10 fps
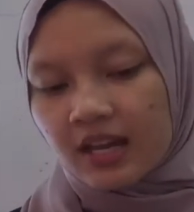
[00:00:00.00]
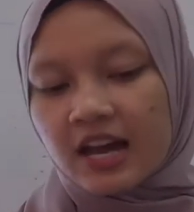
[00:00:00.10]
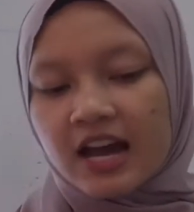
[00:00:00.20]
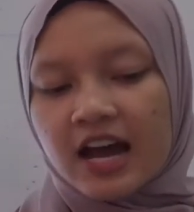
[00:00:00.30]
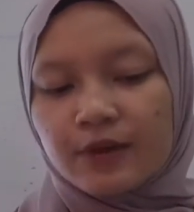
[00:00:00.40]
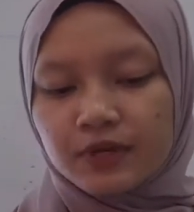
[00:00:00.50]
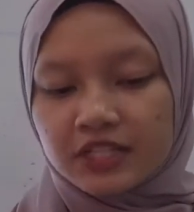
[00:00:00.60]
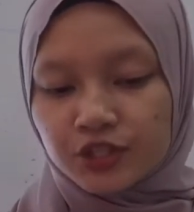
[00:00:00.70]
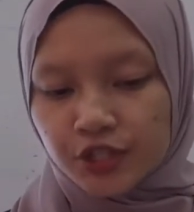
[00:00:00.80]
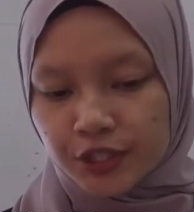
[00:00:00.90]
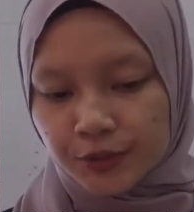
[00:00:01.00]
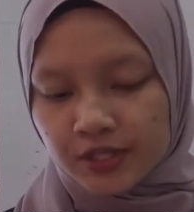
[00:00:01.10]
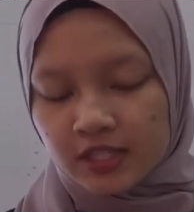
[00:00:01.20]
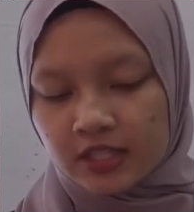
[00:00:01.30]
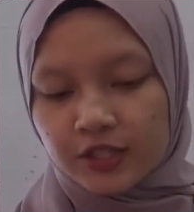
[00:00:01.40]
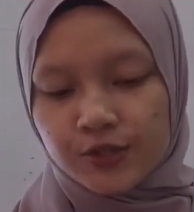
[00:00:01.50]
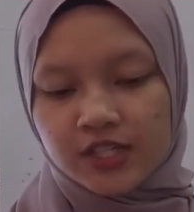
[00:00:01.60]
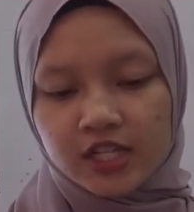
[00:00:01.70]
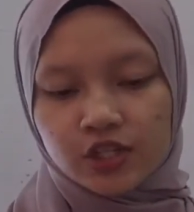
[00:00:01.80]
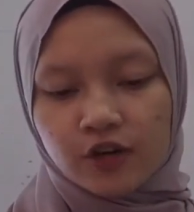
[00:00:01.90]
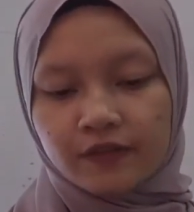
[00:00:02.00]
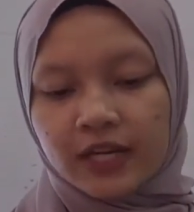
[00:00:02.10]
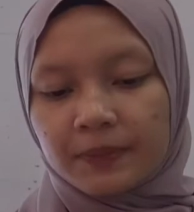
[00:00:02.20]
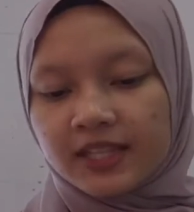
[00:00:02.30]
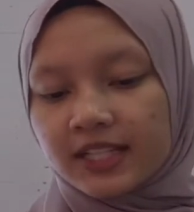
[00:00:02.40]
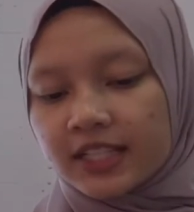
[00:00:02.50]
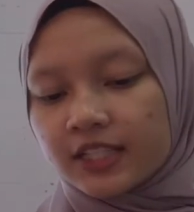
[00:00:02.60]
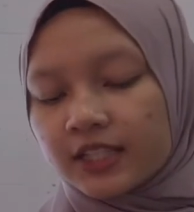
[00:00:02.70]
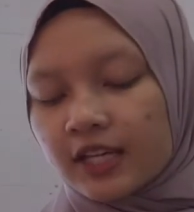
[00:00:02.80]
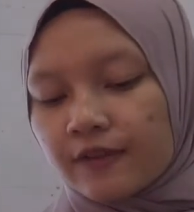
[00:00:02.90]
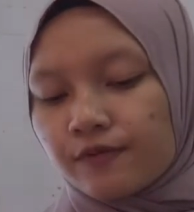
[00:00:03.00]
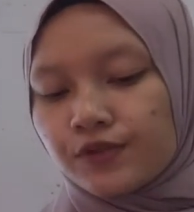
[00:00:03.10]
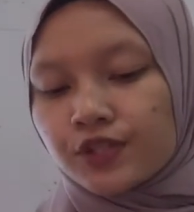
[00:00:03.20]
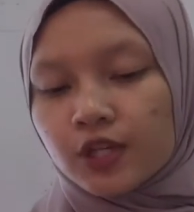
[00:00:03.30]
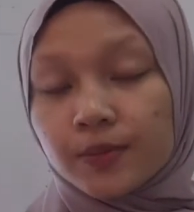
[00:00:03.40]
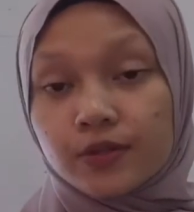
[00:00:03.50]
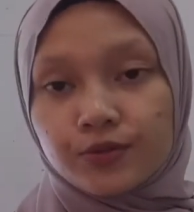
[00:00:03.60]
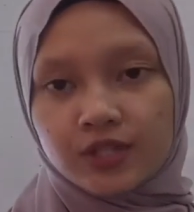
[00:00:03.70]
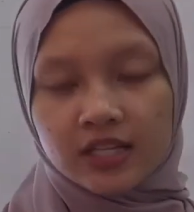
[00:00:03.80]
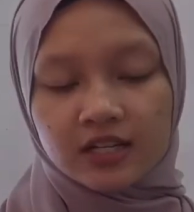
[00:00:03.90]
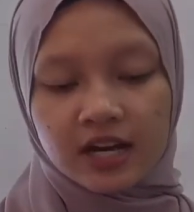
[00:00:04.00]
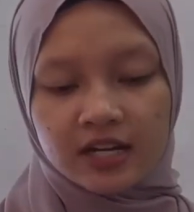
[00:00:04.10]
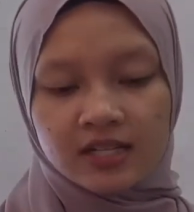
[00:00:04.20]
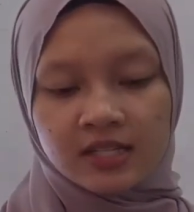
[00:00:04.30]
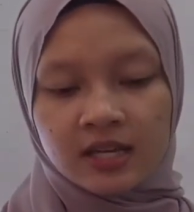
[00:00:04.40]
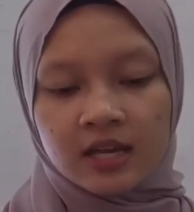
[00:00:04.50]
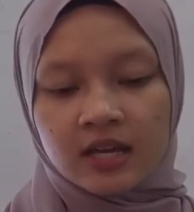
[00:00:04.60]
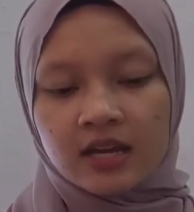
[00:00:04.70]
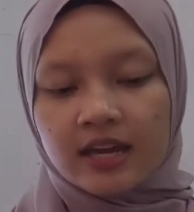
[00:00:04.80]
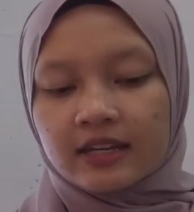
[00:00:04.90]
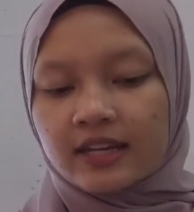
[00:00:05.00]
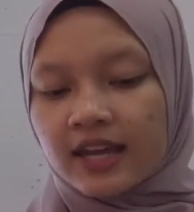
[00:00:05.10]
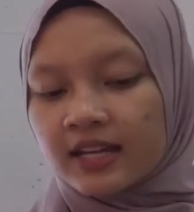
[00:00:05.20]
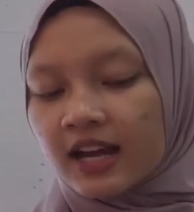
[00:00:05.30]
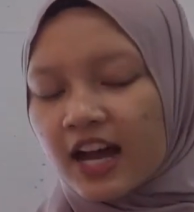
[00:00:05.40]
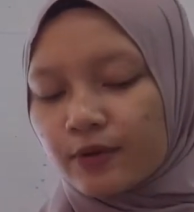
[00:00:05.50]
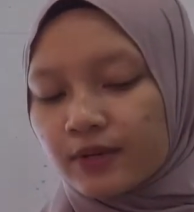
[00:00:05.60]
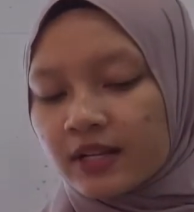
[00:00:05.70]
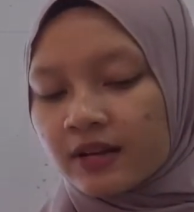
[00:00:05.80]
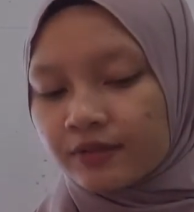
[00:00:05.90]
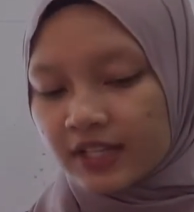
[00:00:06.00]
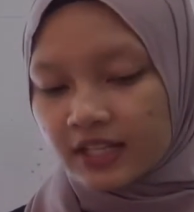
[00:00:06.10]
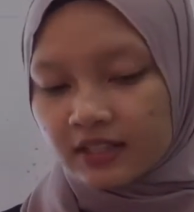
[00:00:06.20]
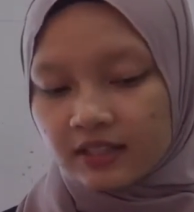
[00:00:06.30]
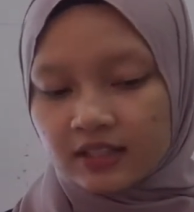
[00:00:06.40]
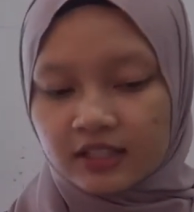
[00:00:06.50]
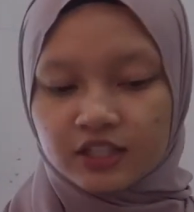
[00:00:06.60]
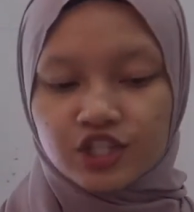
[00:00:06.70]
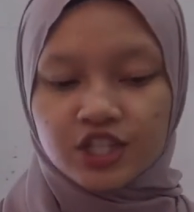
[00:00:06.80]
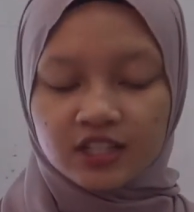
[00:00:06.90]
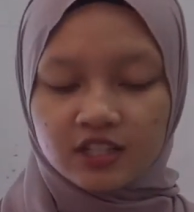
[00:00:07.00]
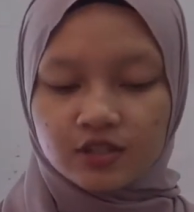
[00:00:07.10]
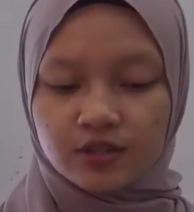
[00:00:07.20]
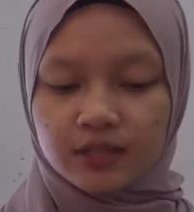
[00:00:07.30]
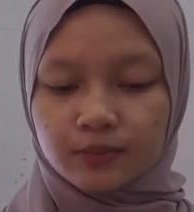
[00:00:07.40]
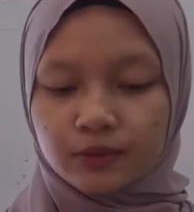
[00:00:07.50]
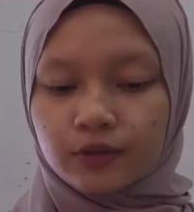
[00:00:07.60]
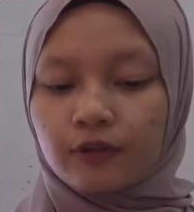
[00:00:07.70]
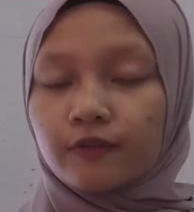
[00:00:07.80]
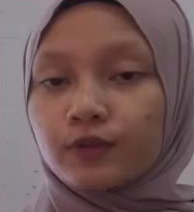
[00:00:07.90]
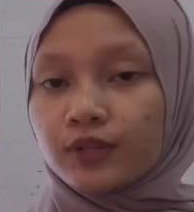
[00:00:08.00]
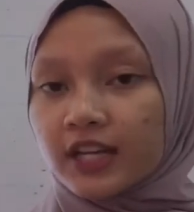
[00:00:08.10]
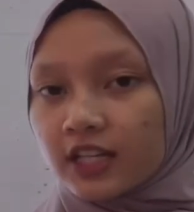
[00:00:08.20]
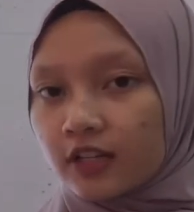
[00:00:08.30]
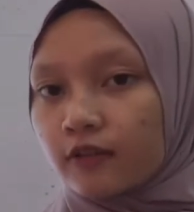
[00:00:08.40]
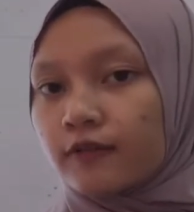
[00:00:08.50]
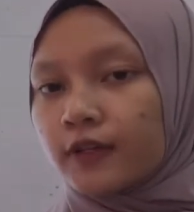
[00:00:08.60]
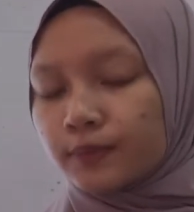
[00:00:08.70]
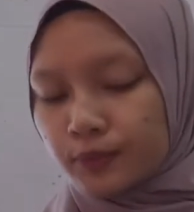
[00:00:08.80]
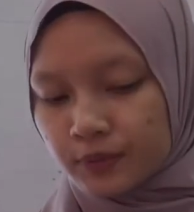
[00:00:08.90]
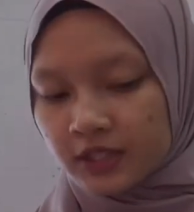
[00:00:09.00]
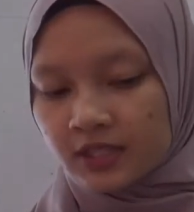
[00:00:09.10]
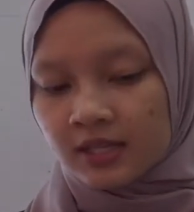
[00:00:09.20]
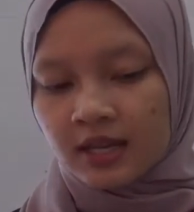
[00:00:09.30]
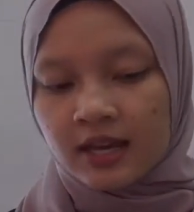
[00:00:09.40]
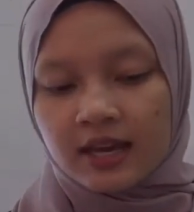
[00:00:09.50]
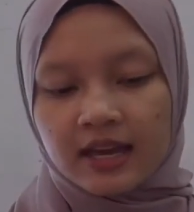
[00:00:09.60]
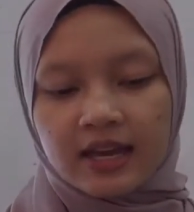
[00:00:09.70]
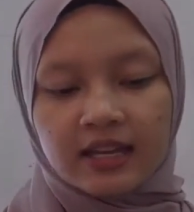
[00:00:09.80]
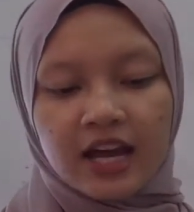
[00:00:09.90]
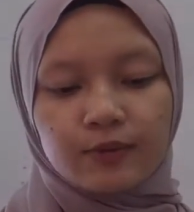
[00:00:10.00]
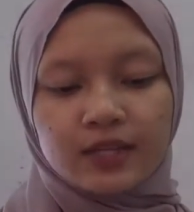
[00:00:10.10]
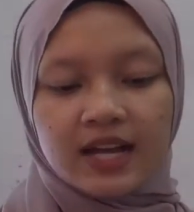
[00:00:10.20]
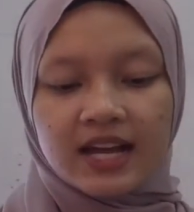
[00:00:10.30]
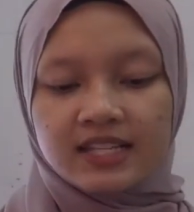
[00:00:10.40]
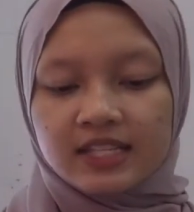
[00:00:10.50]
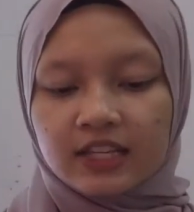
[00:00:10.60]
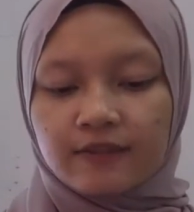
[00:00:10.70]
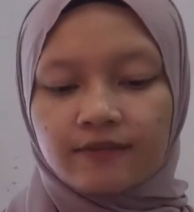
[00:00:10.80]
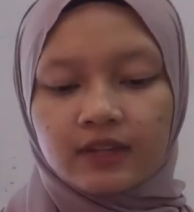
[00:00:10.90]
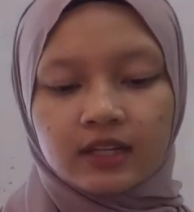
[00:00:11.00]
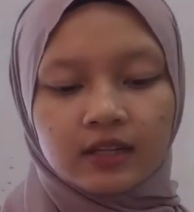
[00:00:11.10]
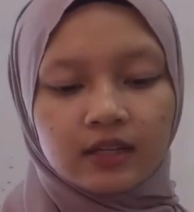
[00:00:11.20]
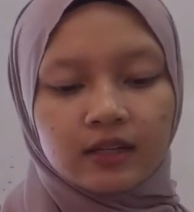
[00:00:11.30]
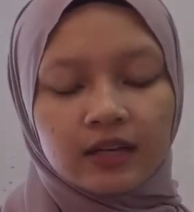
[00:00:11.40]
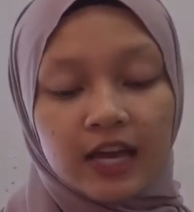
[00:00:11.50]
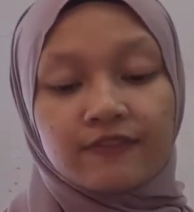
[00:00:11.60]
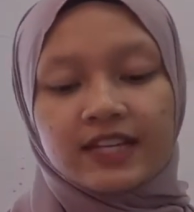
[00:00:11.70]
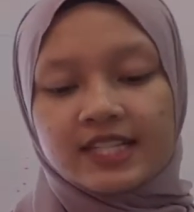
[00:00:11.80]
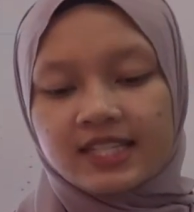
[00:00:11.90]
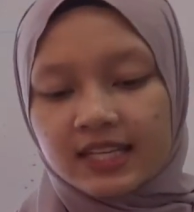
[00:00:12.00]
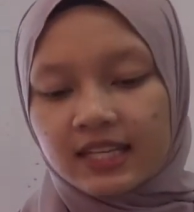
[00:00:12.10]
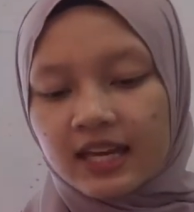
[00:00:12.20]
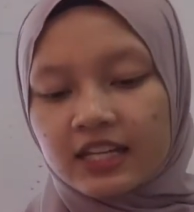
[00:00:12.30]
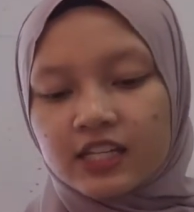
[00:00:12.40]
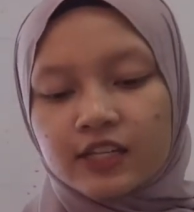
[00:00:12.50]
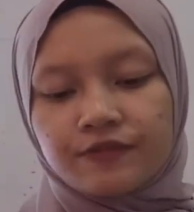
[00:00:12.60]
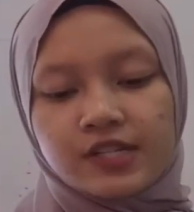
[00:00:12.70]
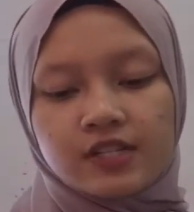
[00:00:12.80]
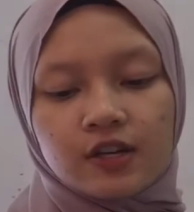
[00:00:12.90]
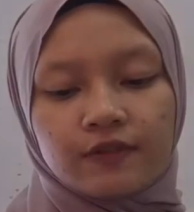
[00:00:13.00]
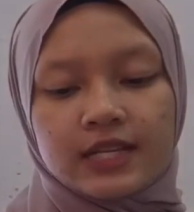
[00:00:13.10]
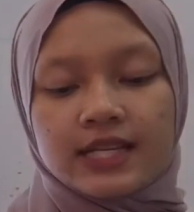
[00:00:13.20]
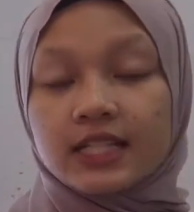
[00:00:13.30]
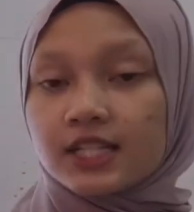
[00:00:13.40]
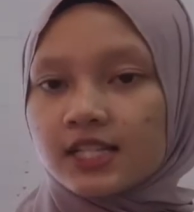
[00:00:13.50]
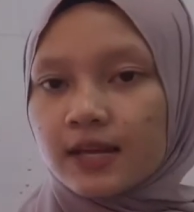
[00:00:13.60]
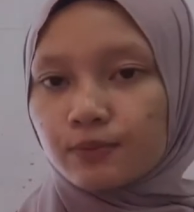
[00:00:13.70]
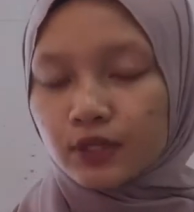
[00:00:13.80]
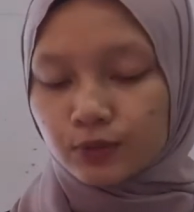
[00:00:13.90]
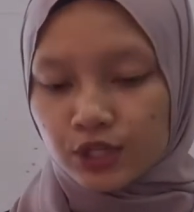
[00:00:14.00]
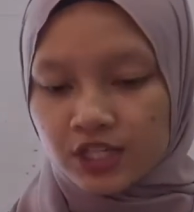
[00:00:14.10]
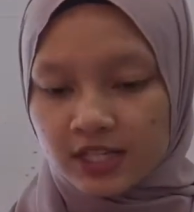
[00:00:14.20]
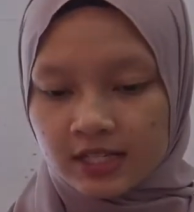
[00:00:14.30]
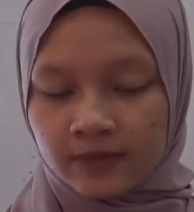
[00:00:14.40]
I will introduce the usage of capital letter and full stop using cards, and then I will read the digital storybook together with the pupils, and I will ask if they see any difference of the letters and punctuations.